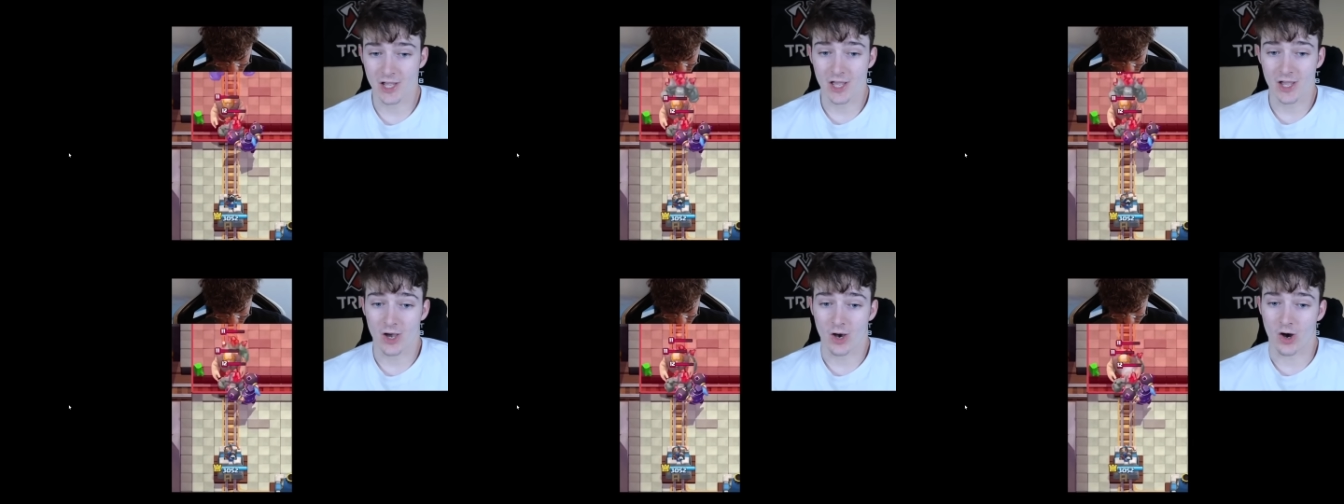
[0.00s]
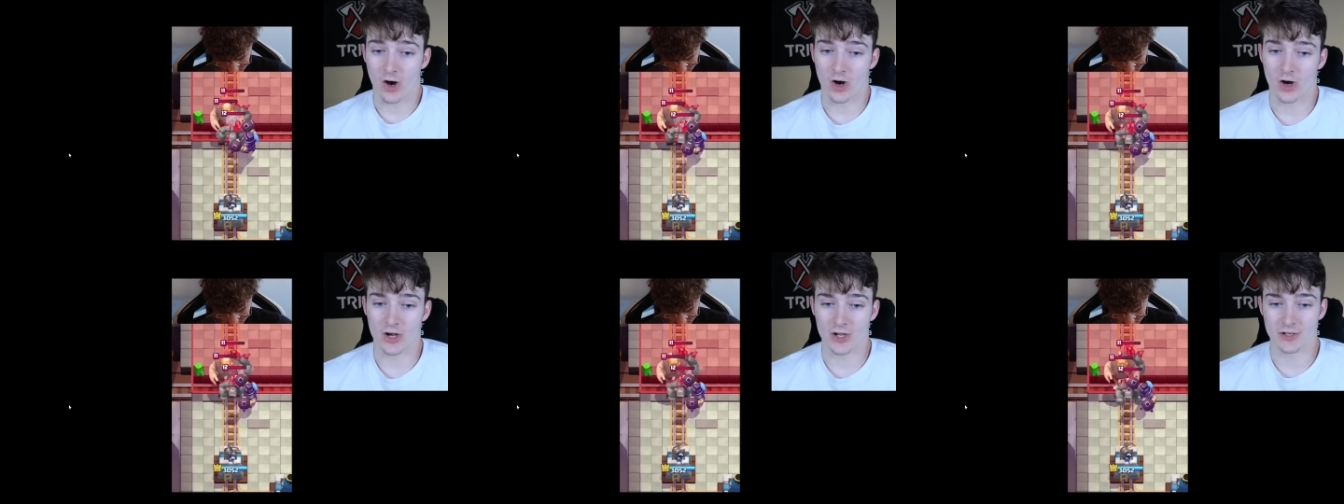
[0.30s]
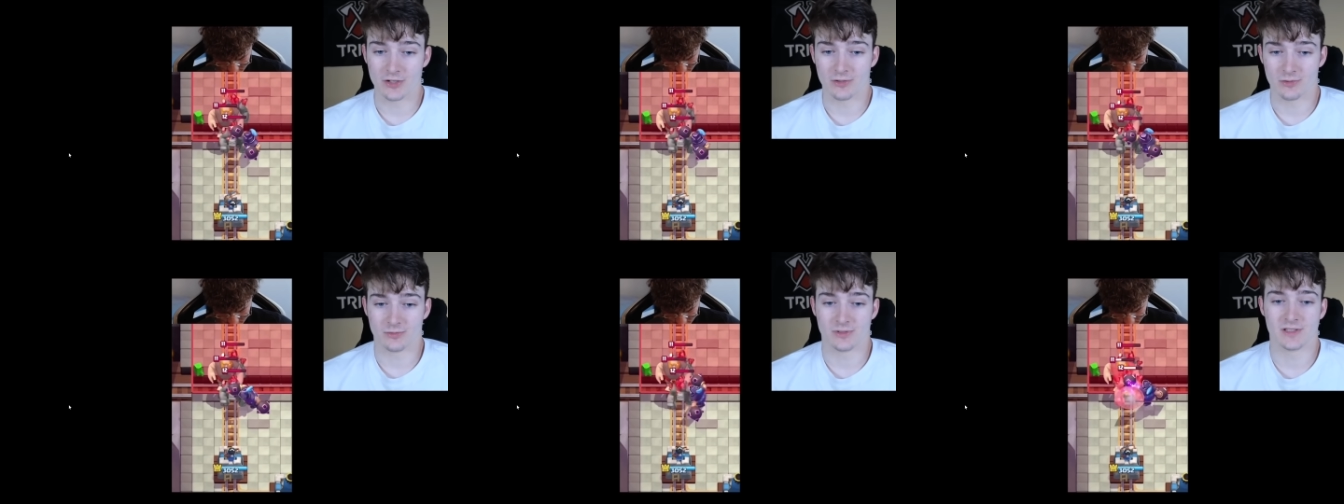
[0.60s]

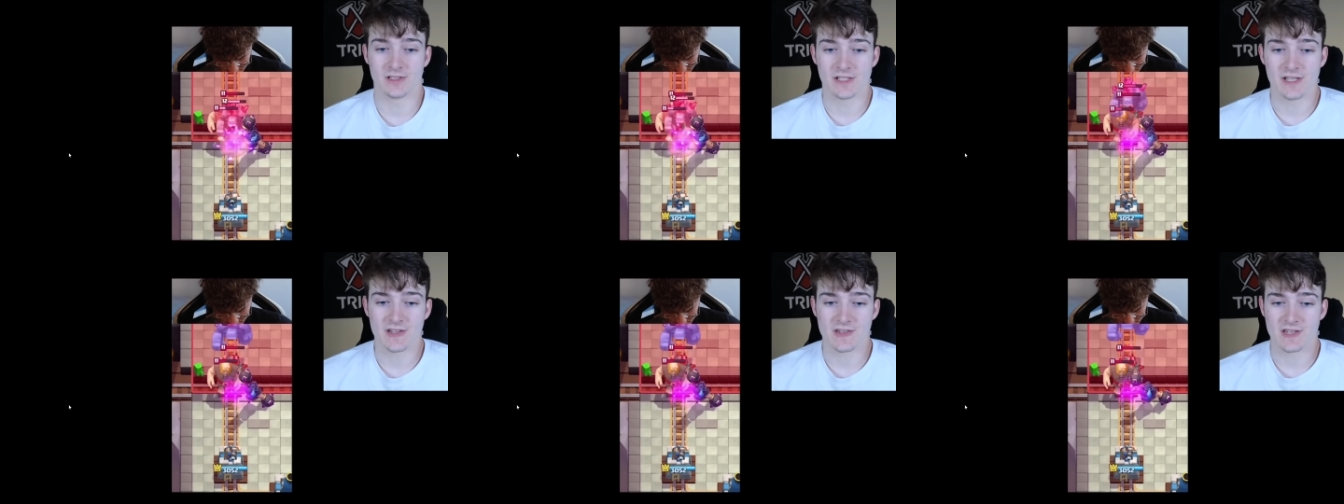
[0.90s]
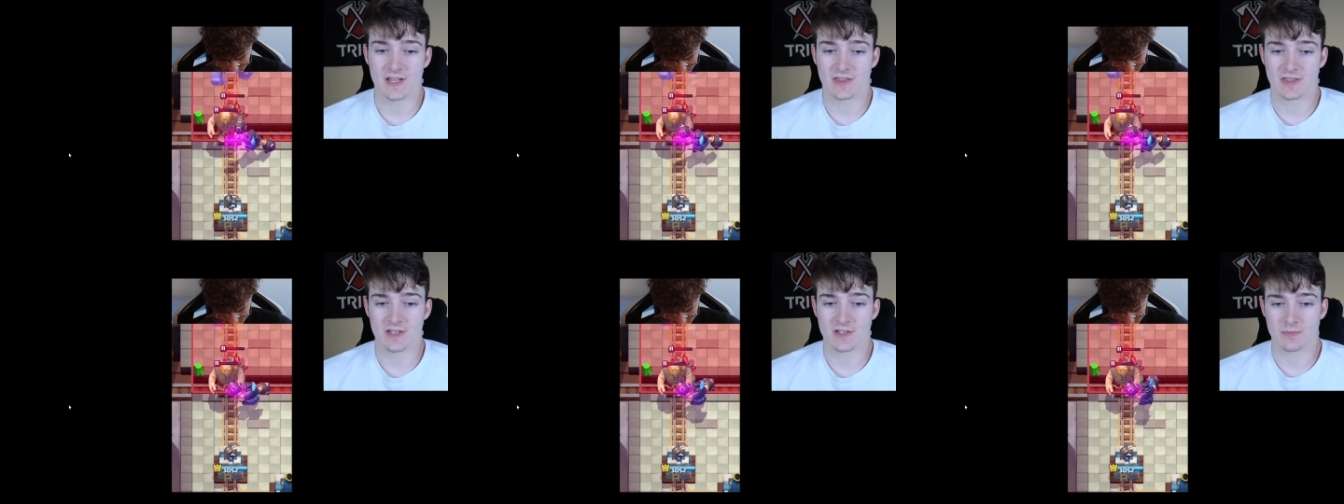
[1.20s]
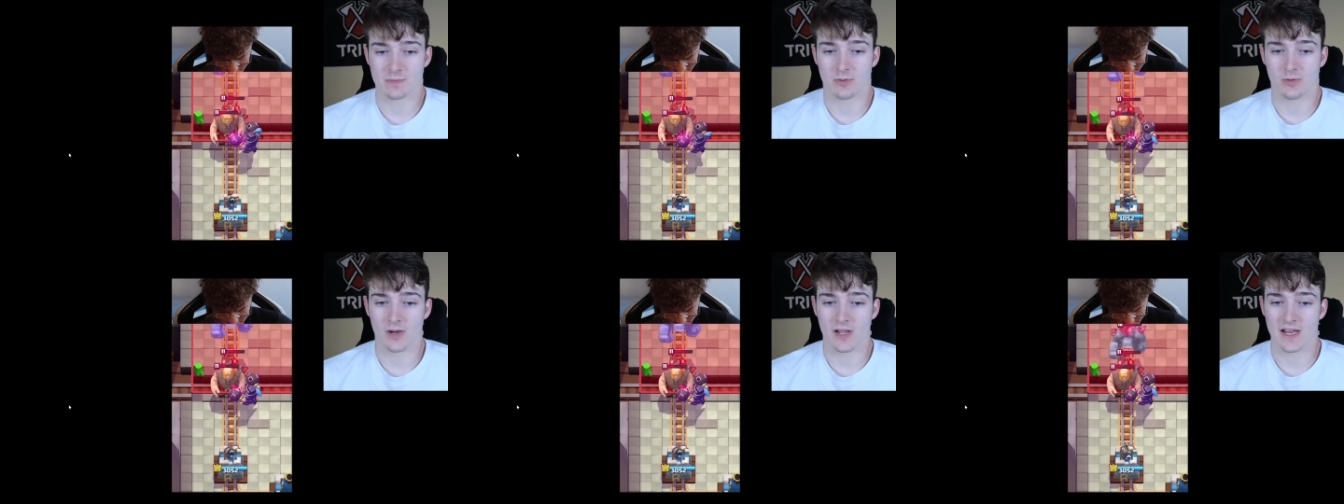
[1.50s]
on release at this
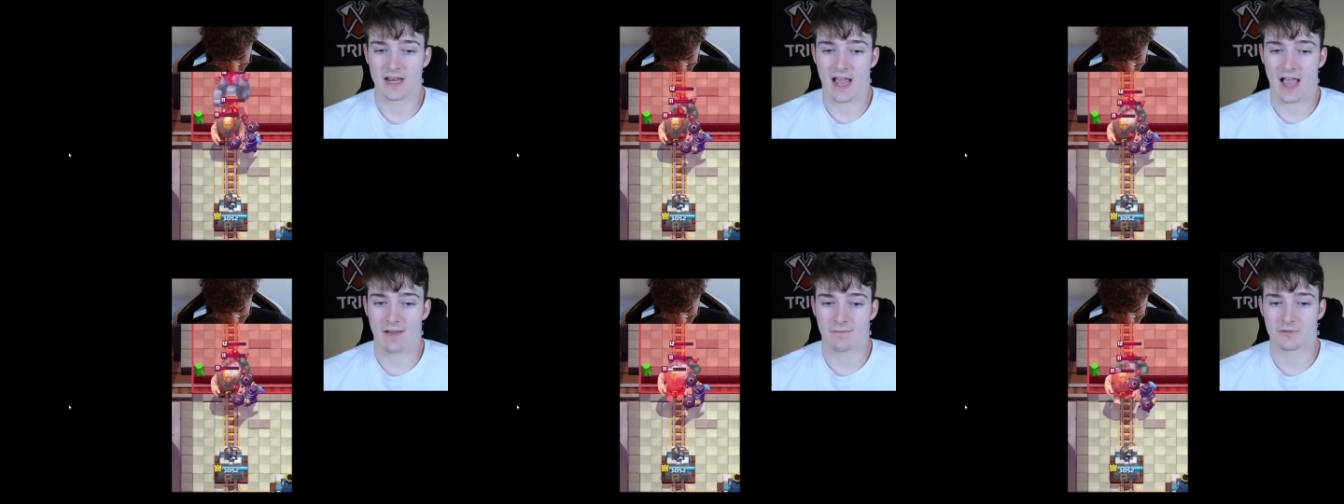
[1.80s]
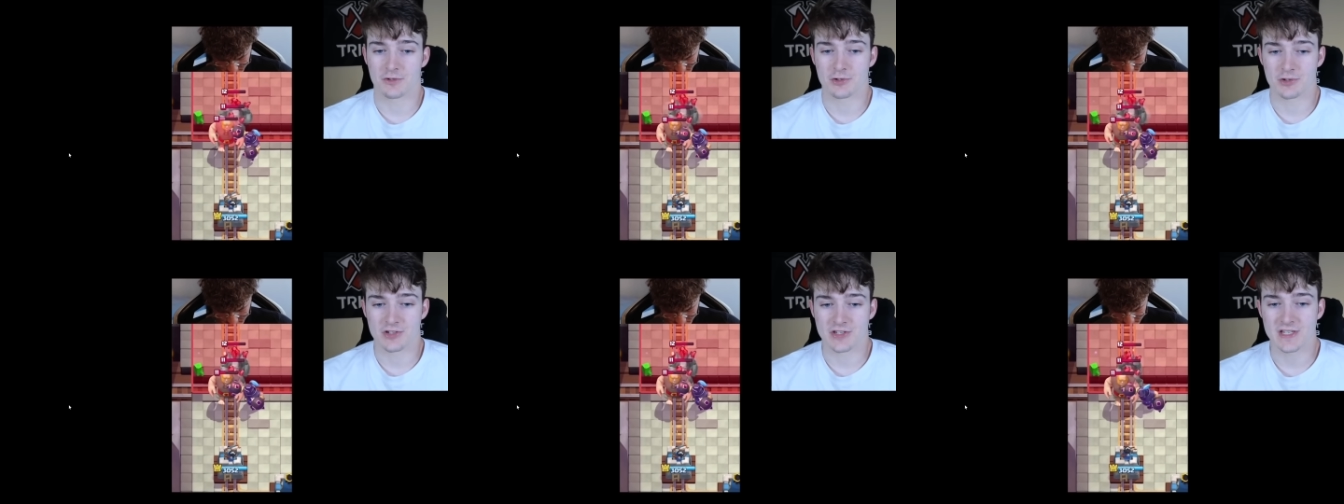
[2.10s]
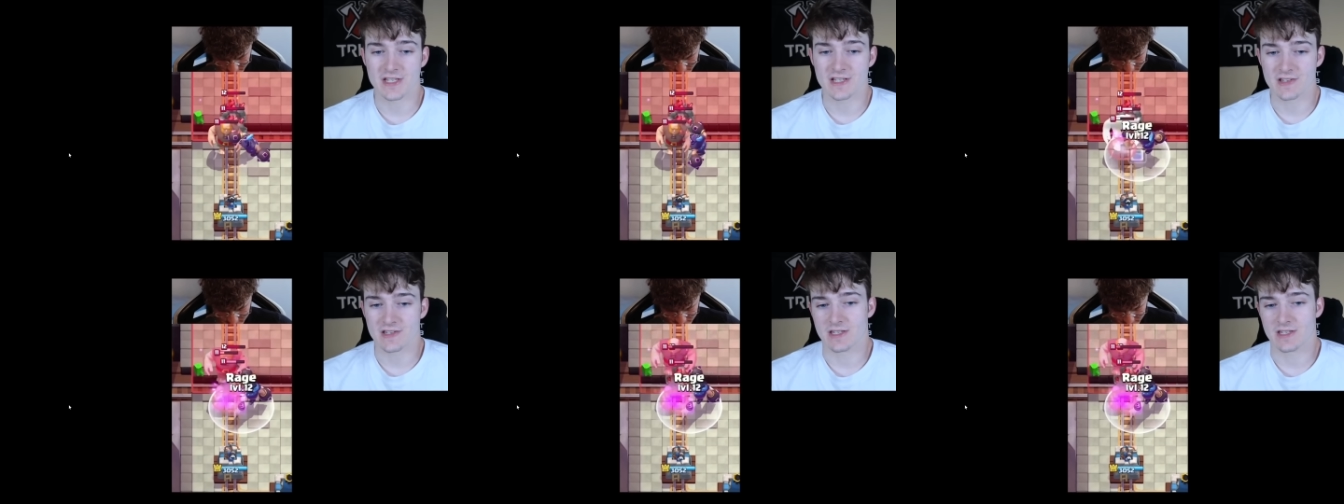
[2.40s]
point. After seeing